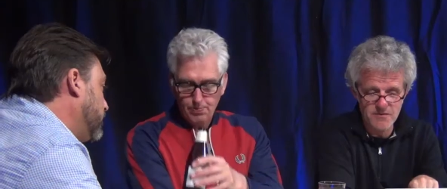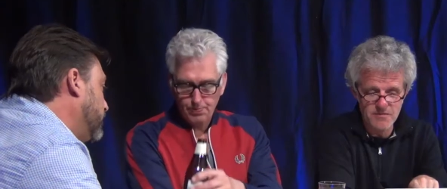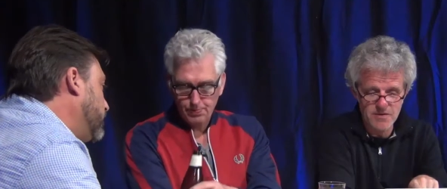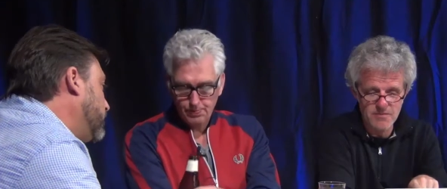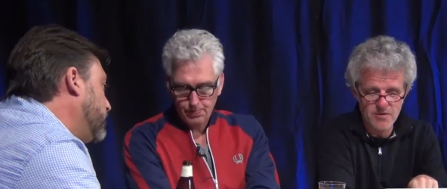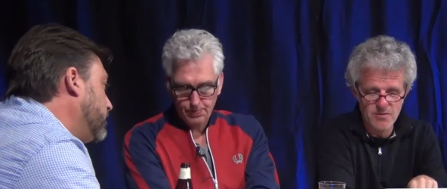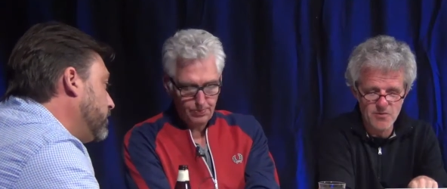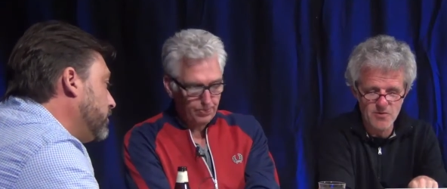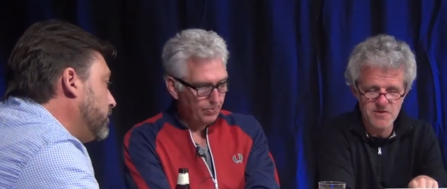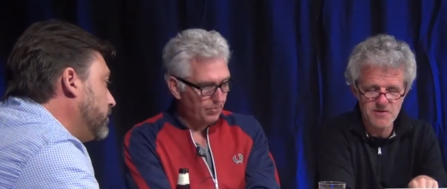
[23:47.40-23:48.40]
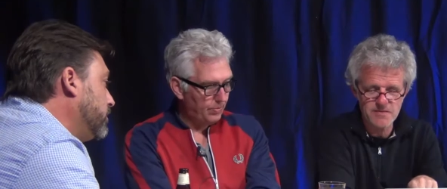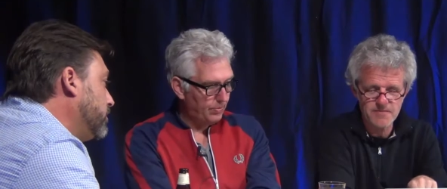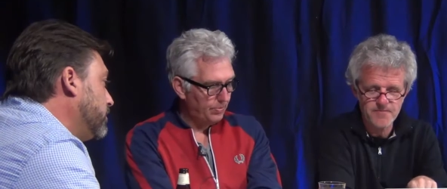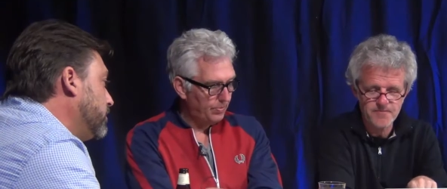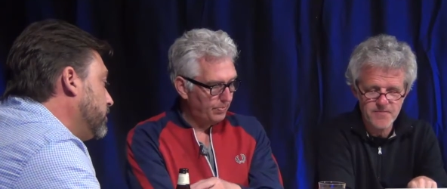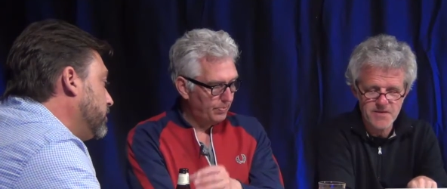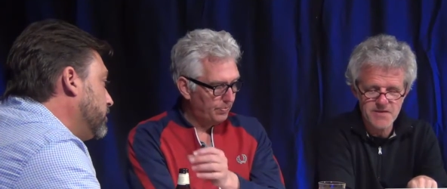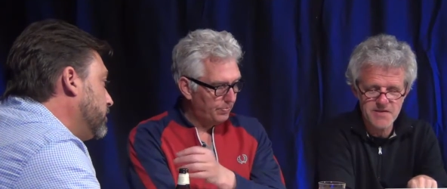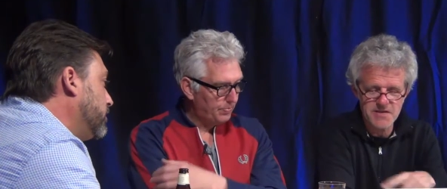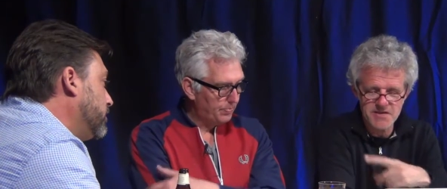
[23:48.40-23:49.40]
Speaker 1: from uh, Bram Koster.
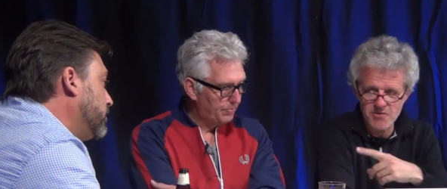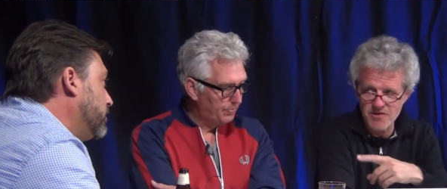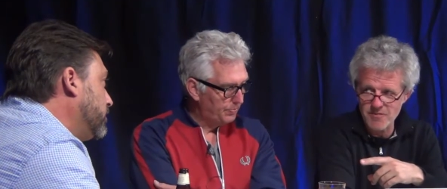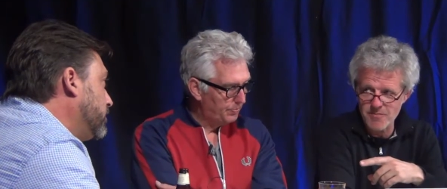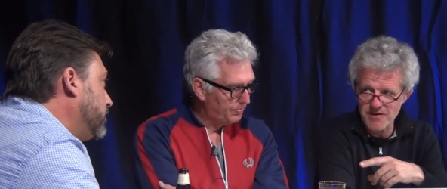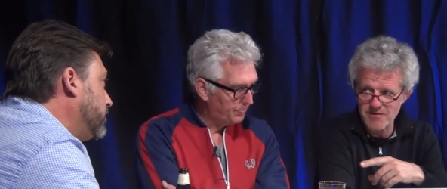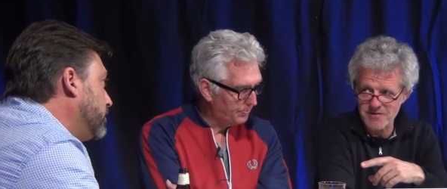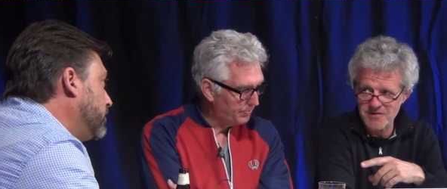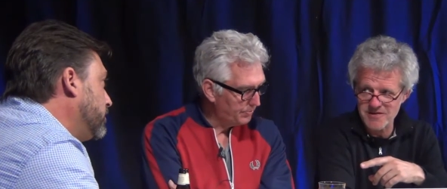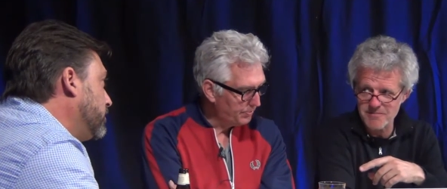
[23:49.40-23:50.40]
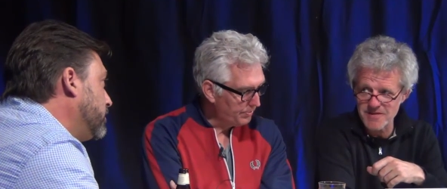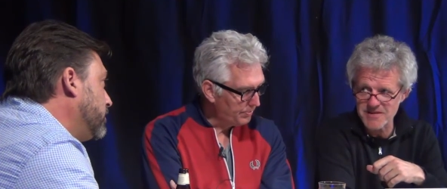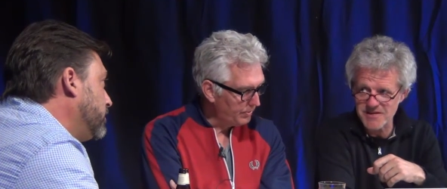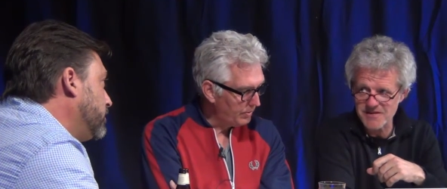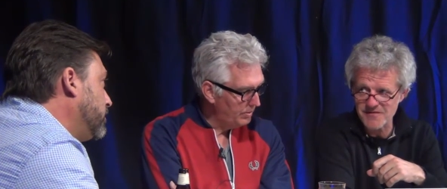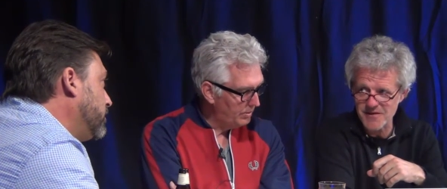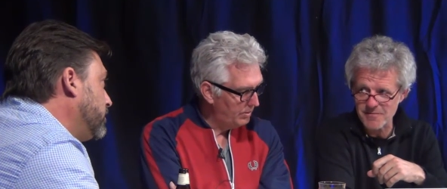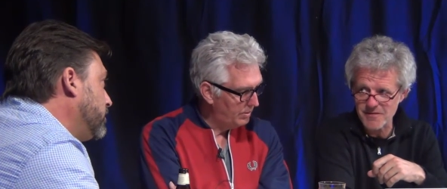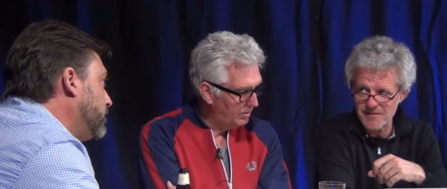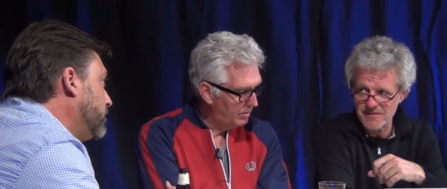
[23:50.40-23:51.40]
He says you have a background as a business
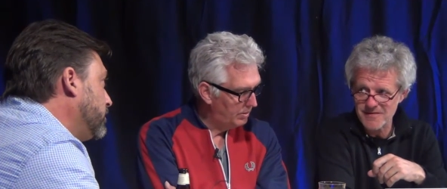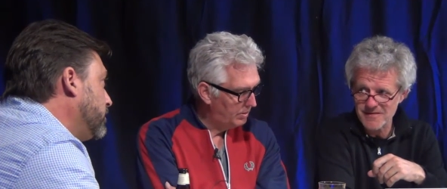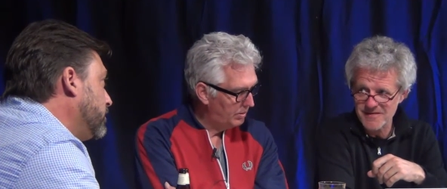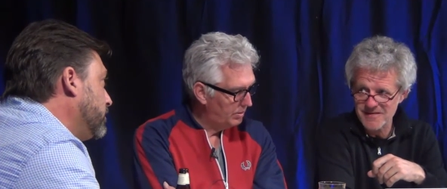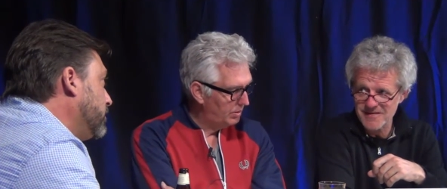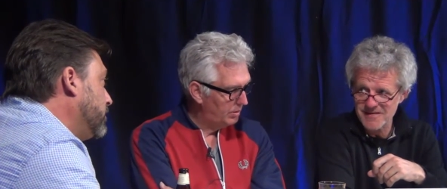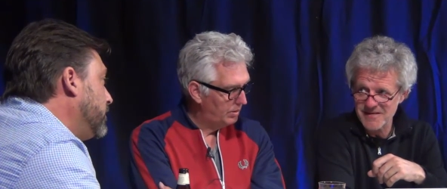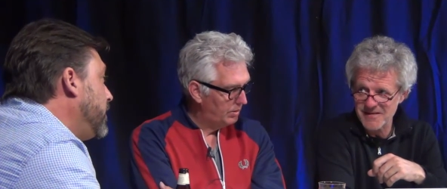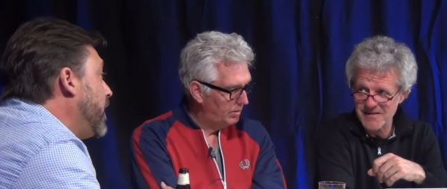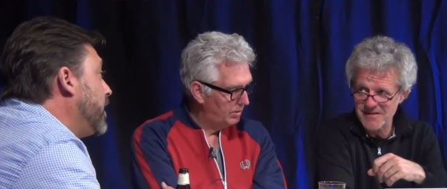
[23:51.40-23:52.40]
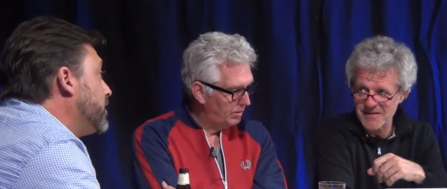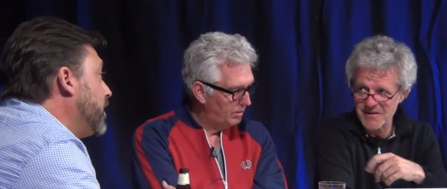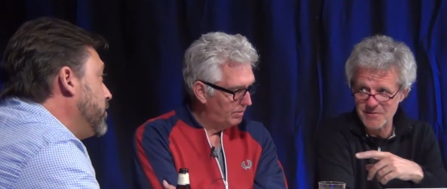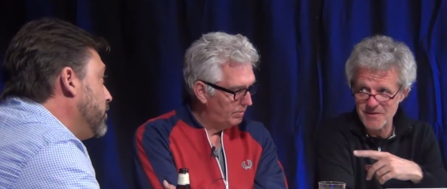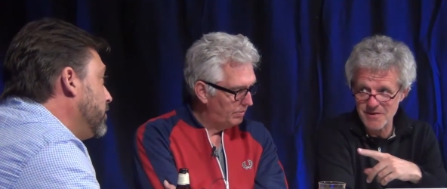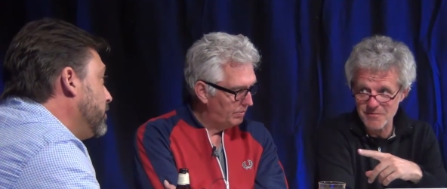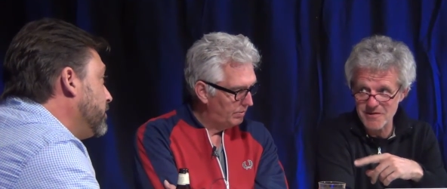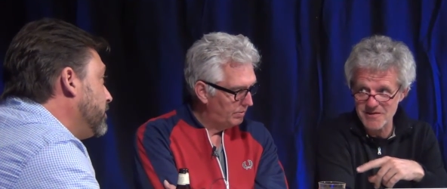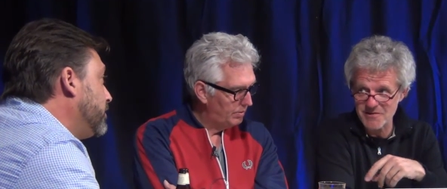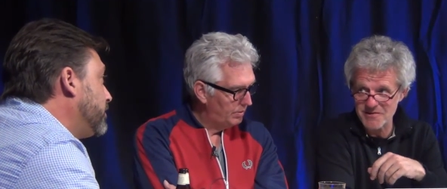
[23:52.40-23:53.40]
developer. Uh,
Speaker 2: yes, uh, he, I do. He
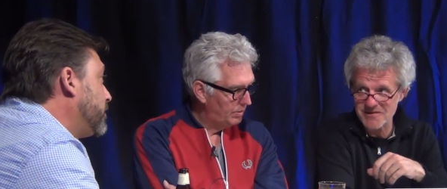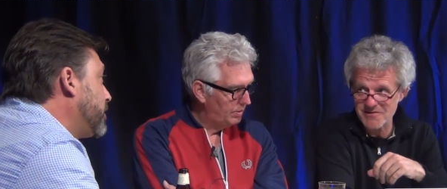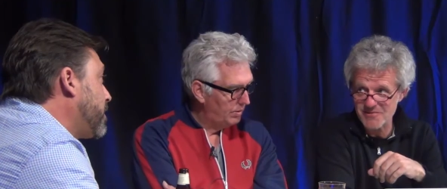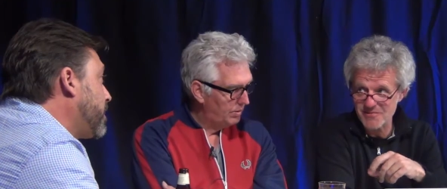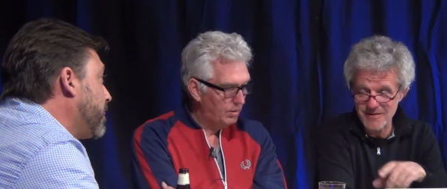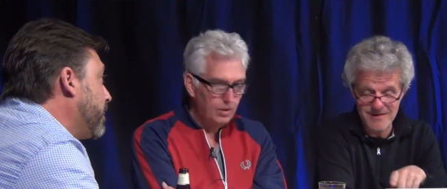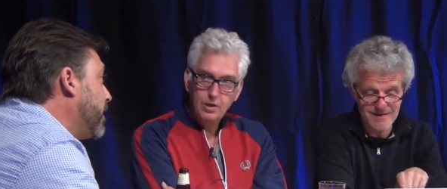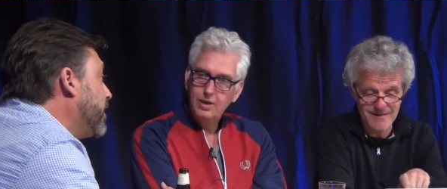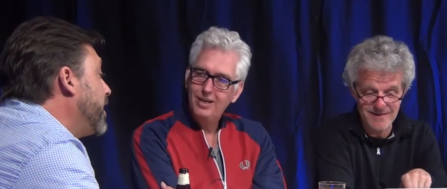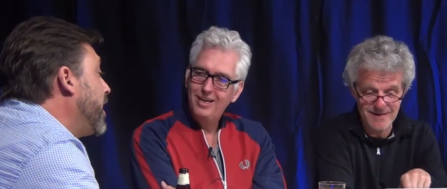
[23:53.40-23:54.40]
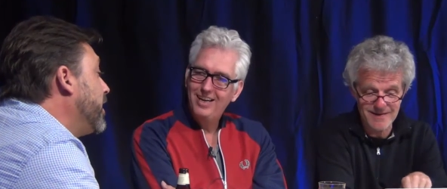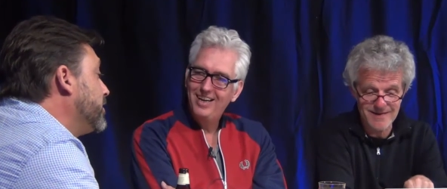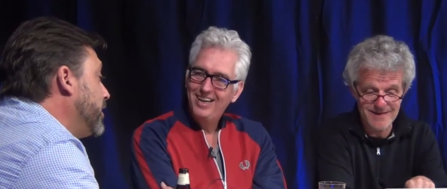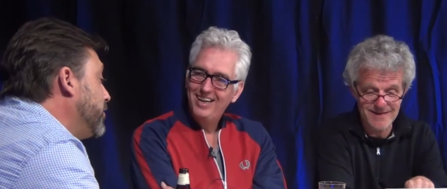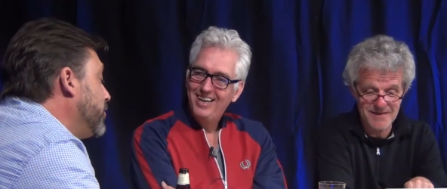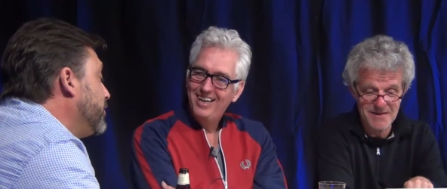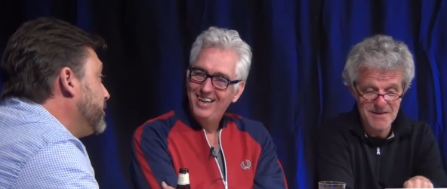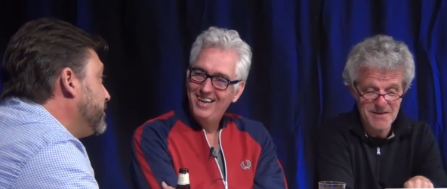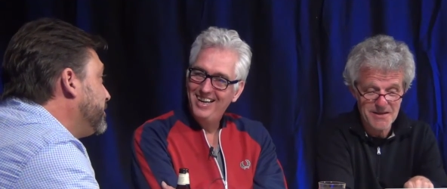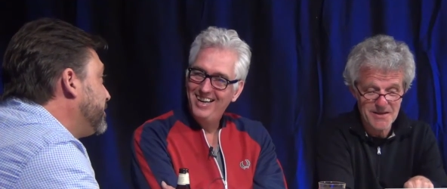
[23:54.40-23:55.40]
Speaker 1: researched you. Uh, I think. Yes, I do.
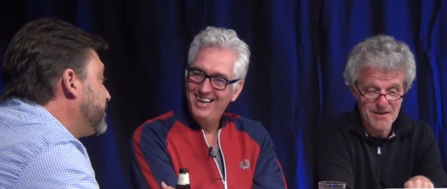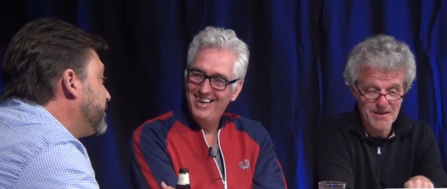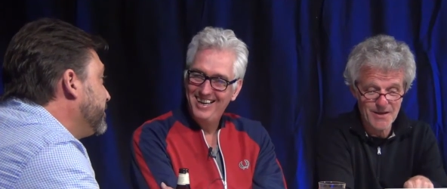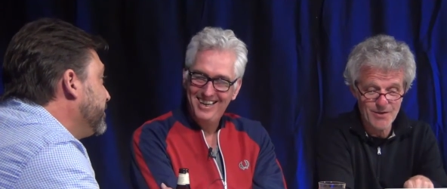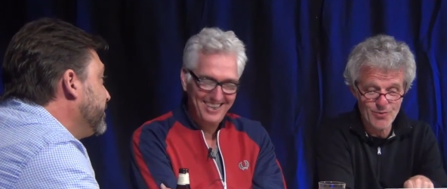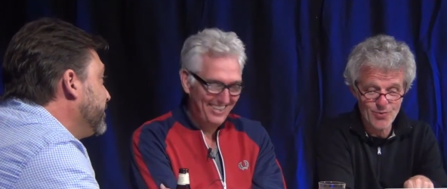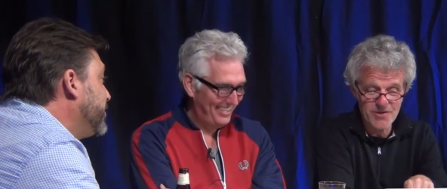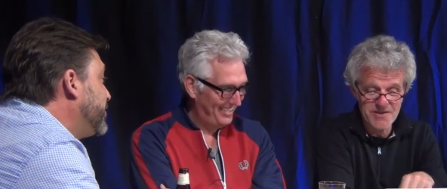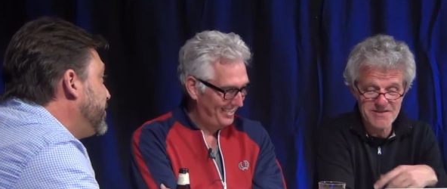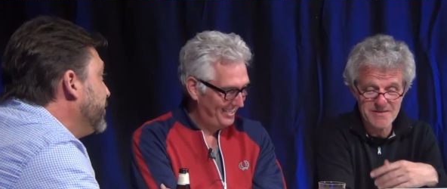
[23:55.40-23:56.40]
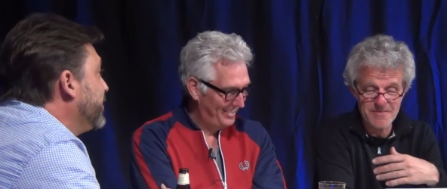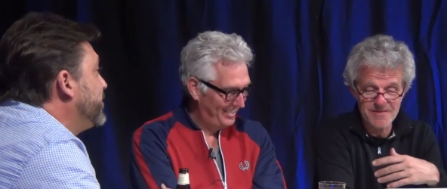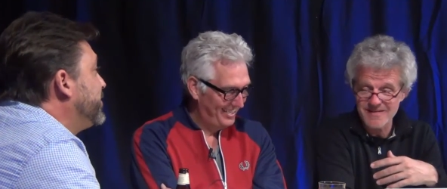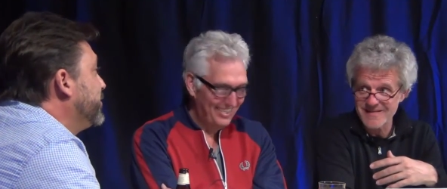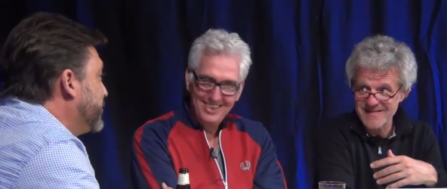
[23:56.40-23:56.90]
Uh, what is still the, still